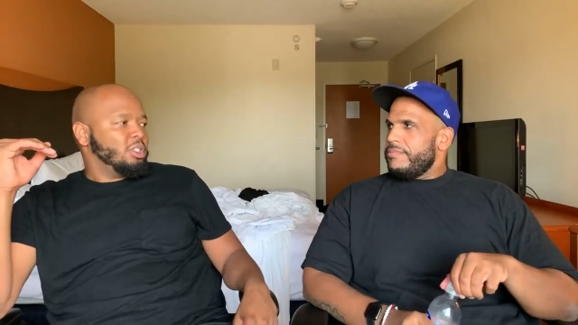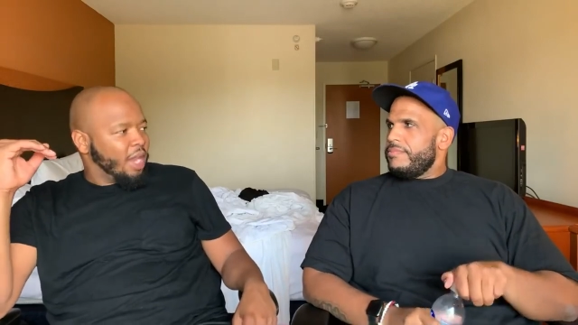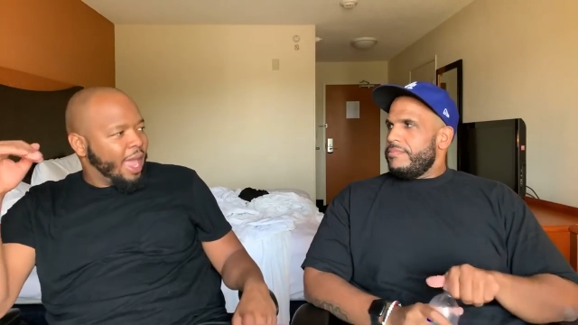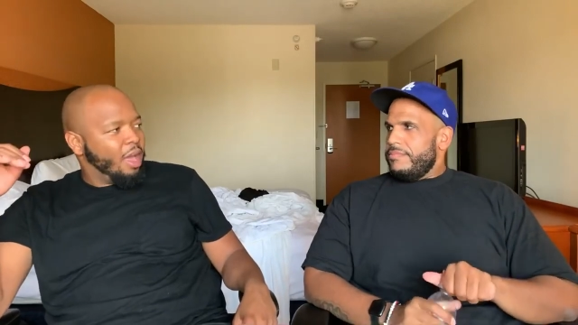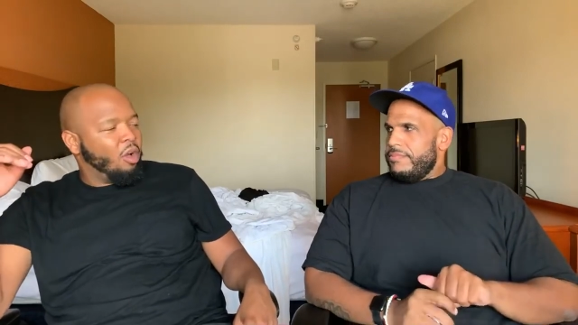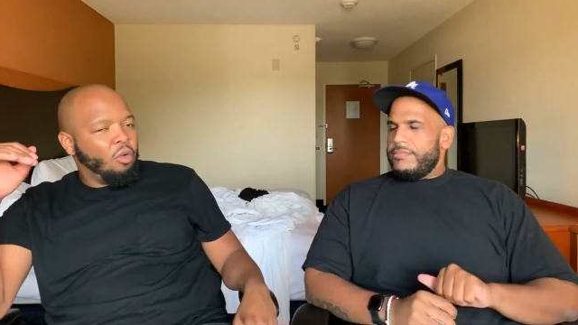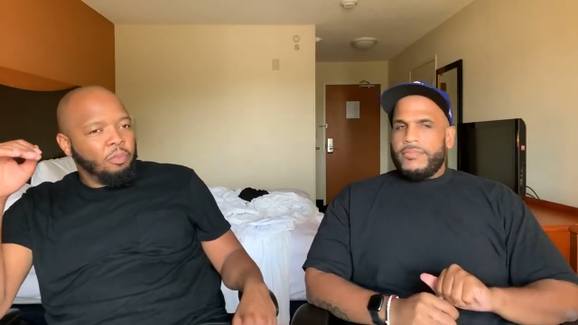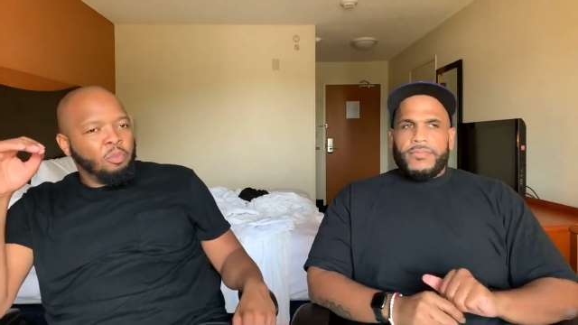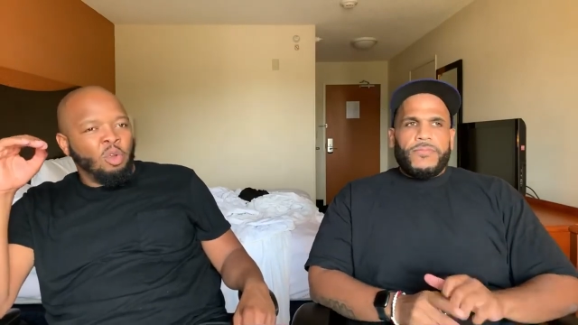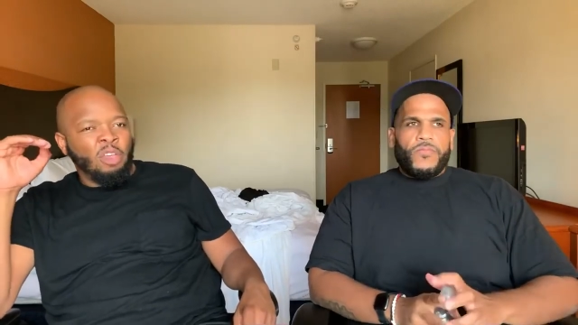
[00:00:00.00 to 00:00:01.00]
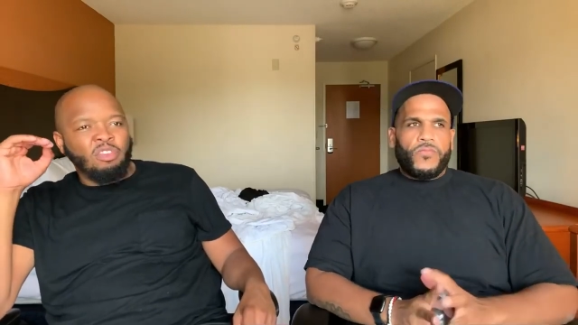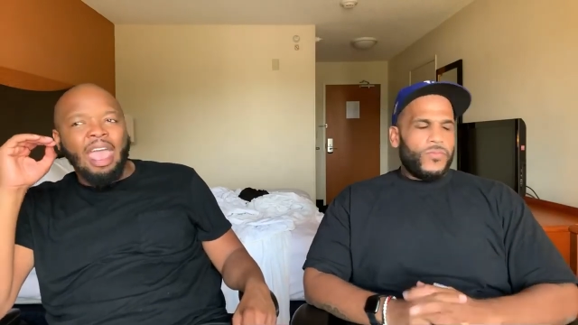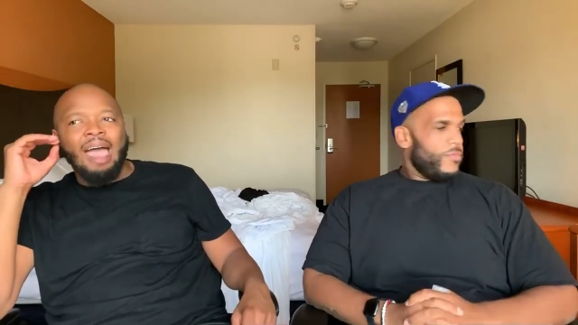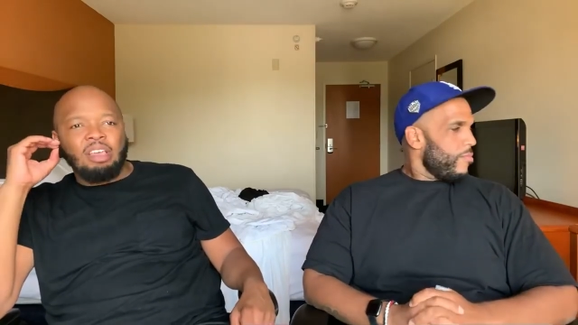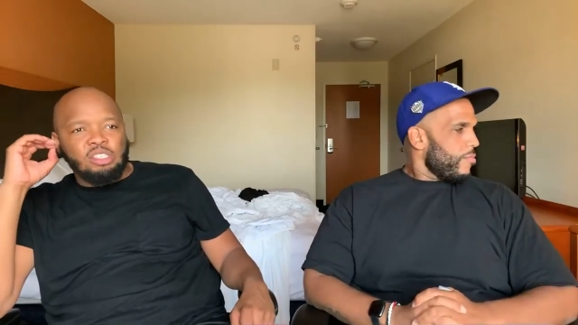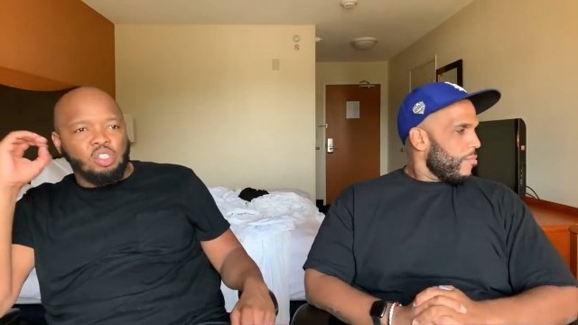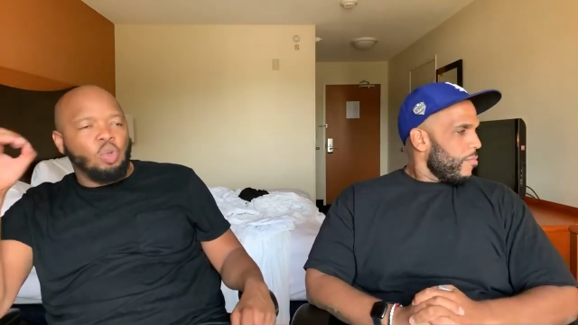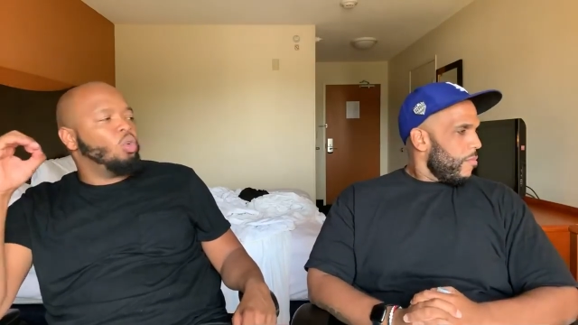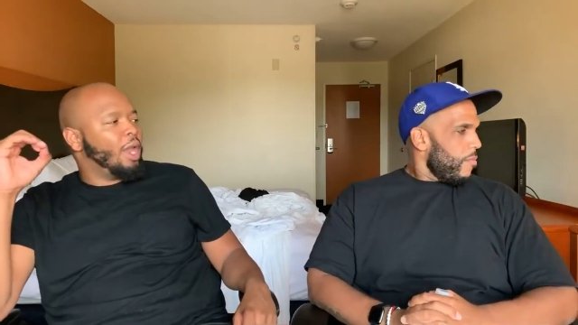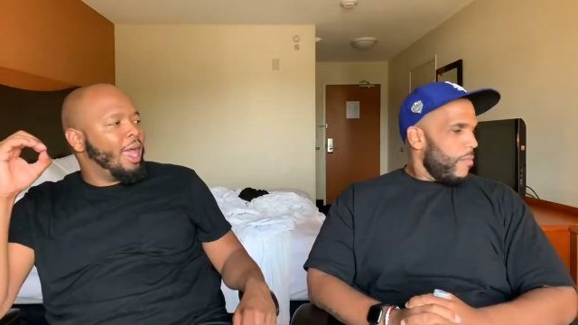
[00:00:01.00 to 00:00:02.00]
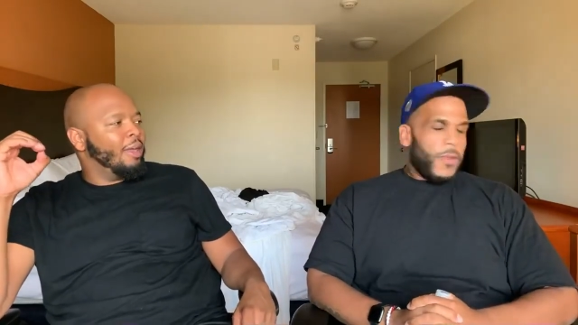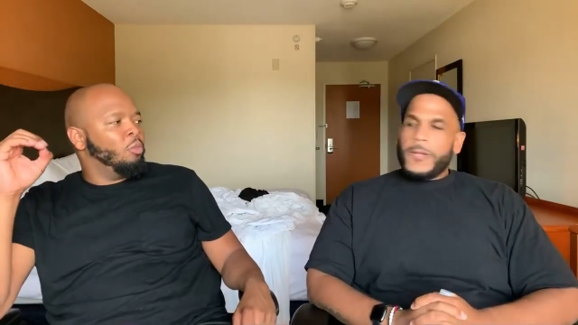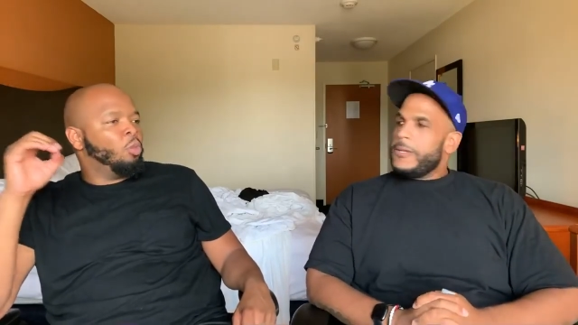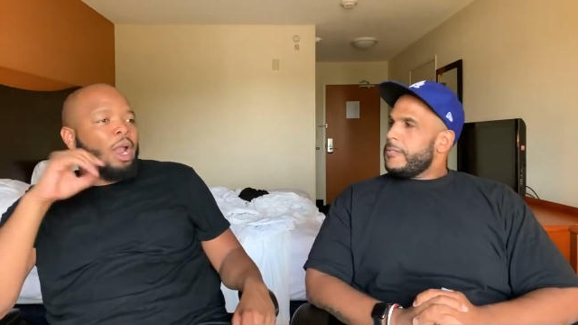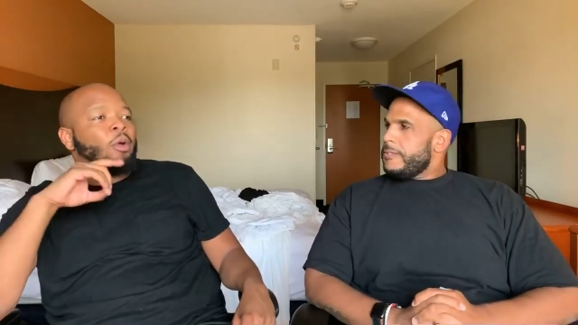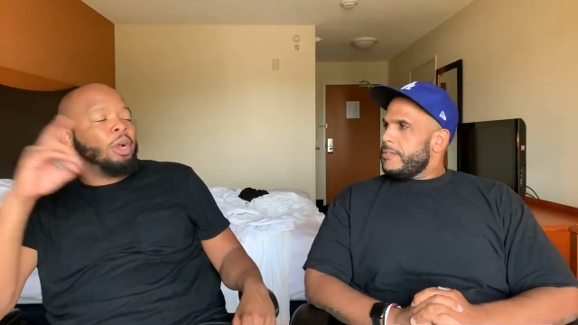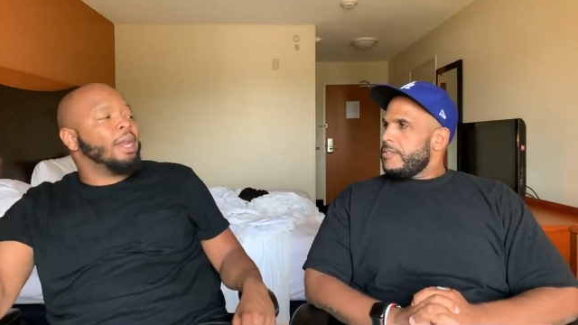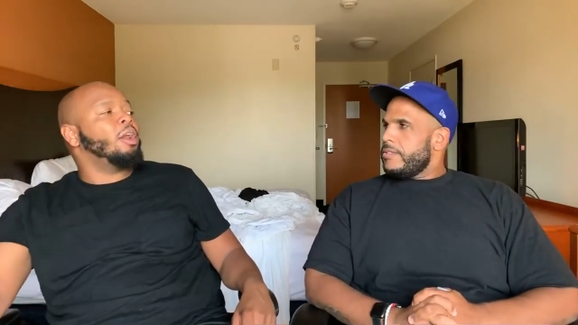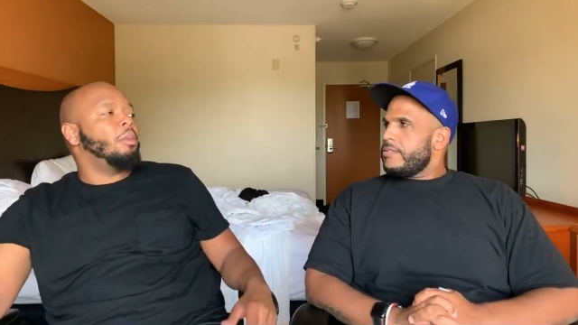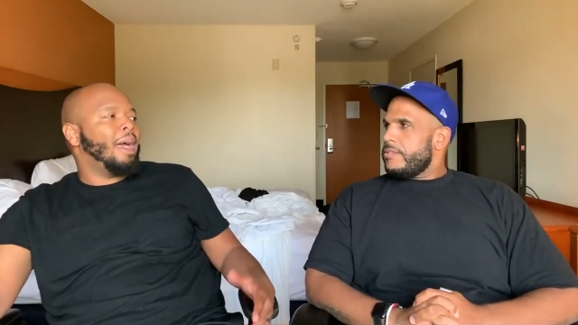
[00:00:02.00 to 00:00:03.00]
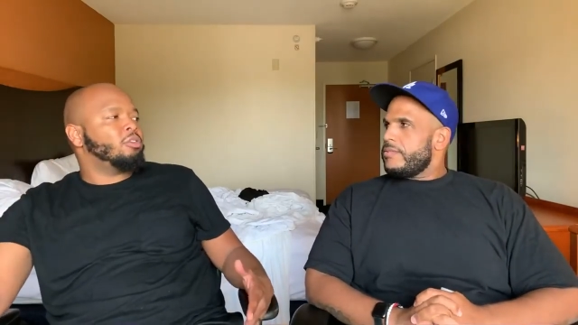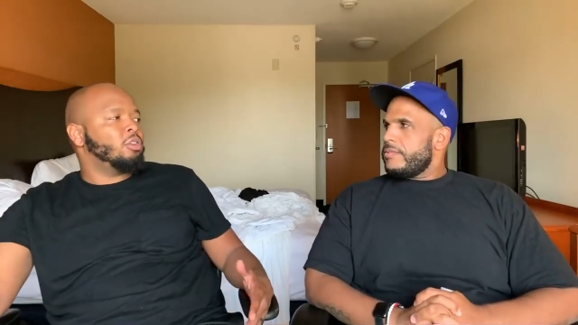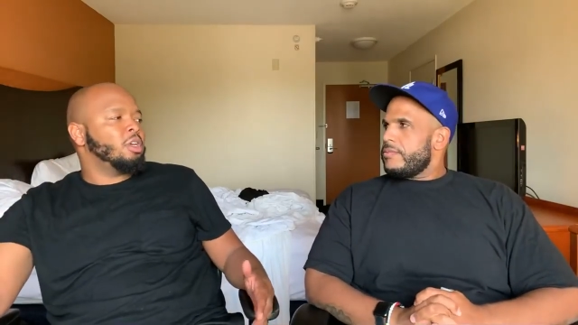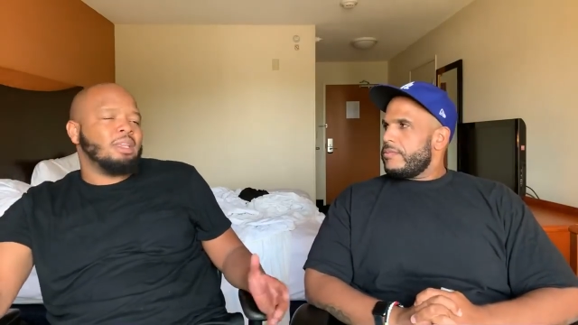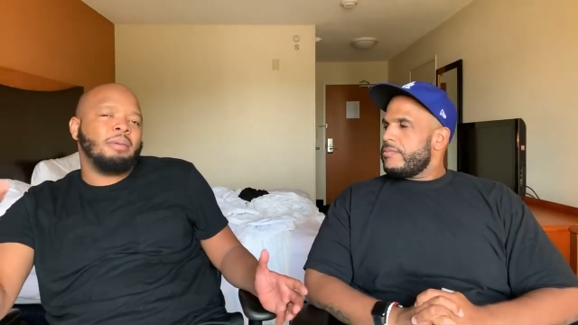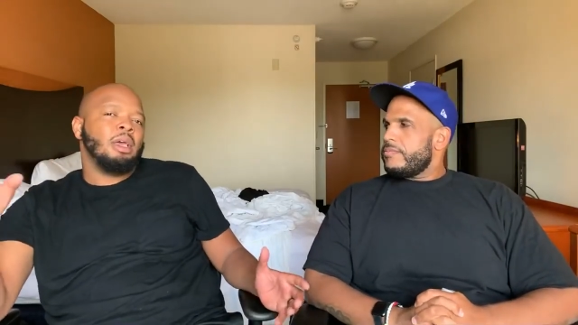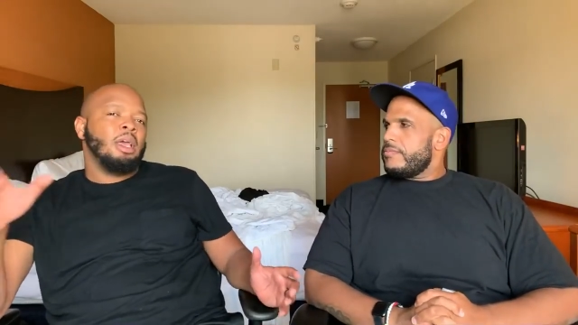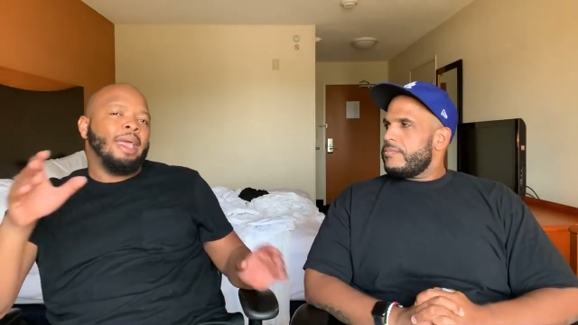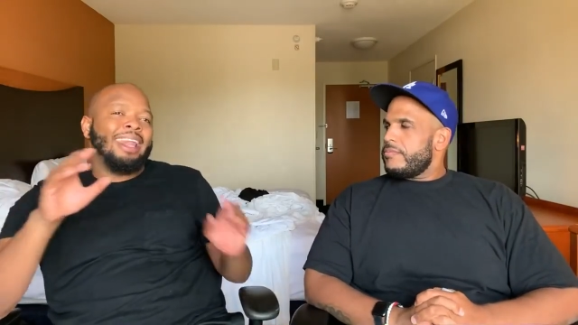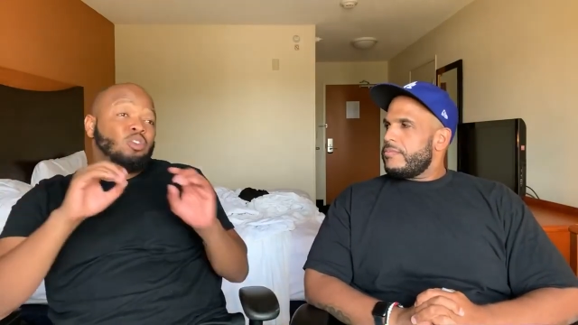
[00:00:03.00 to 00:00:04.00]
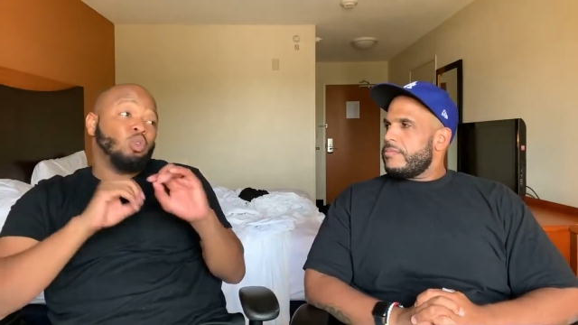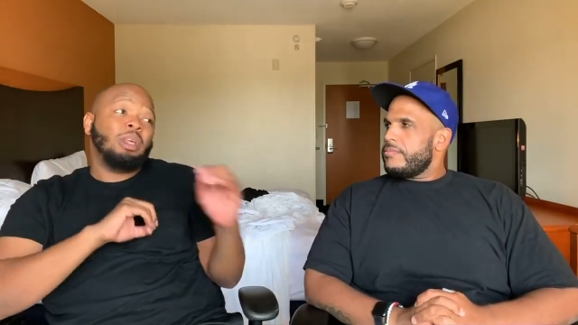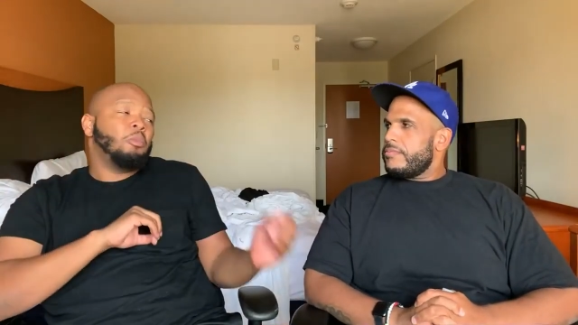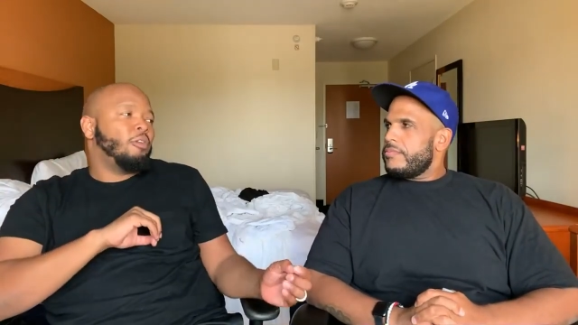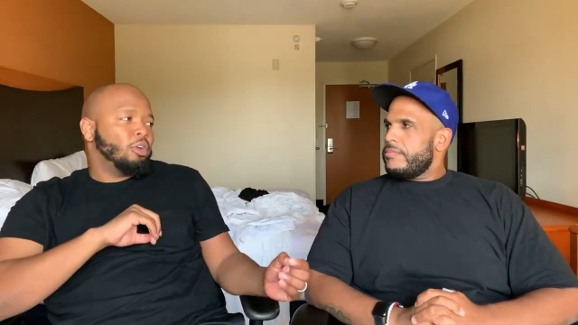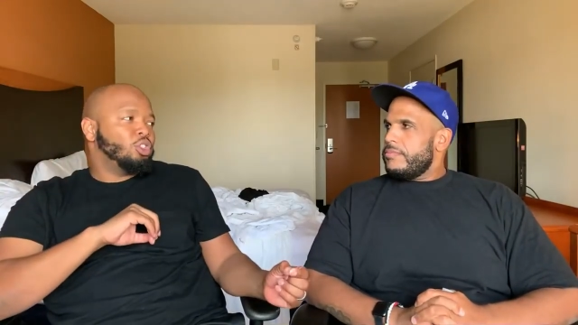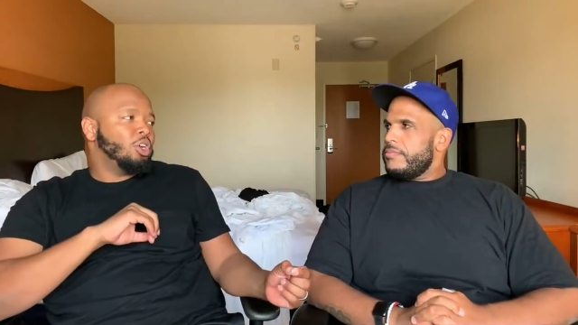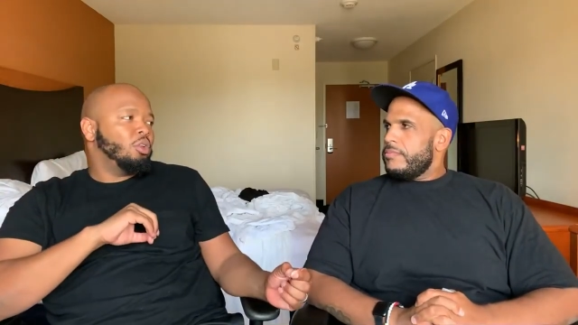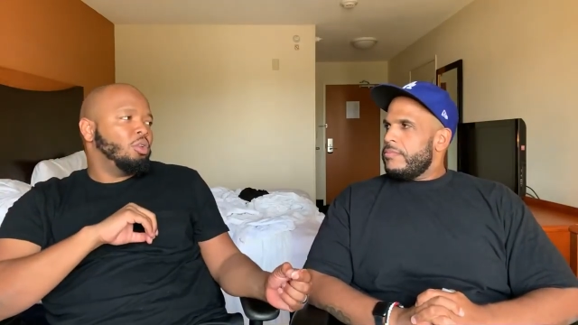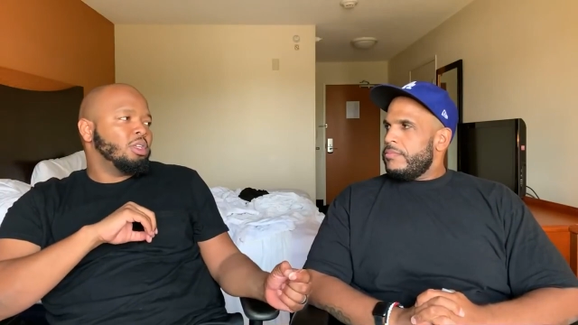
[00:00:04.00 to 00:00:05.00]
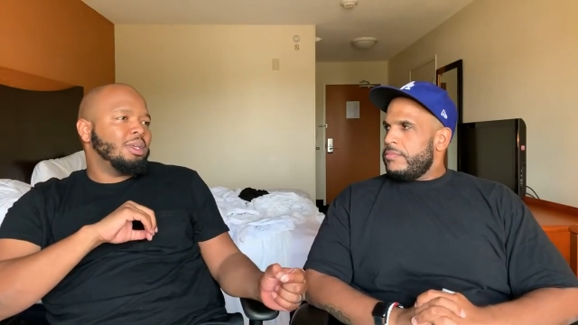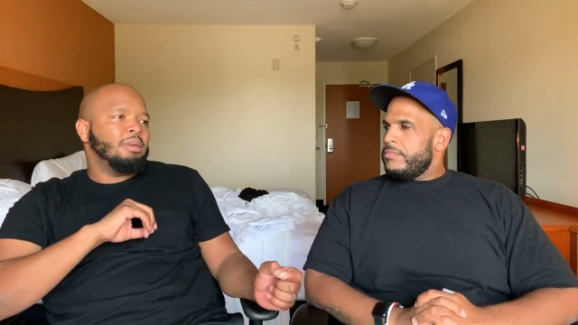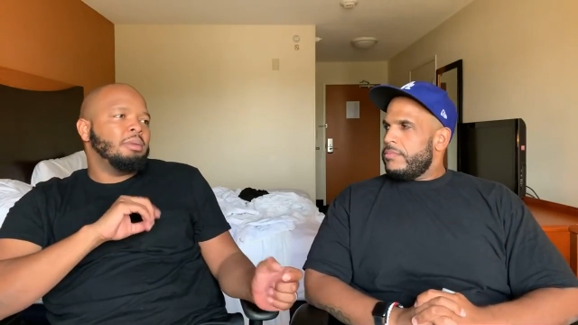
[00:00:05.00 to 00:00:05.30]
Speaker 1: now mm-hmm. if they have a school night and we're not we're gonna get home after because they and it's really more for Joe because he'd